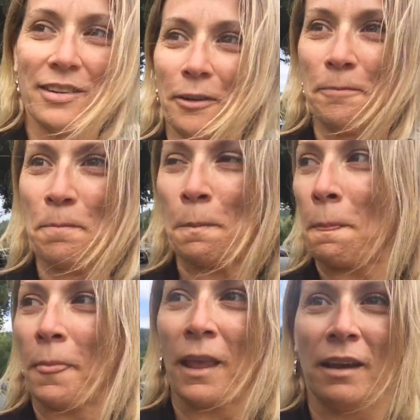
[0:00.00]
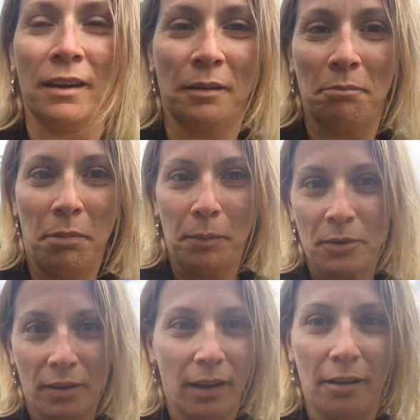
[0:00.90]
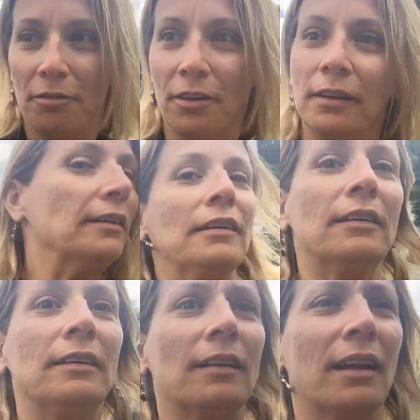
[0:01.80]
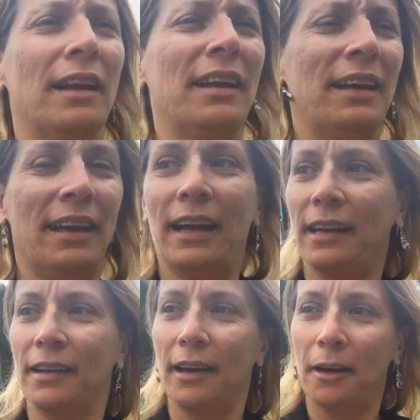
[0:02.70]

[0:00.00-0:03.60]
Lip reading: So bubbles of love. And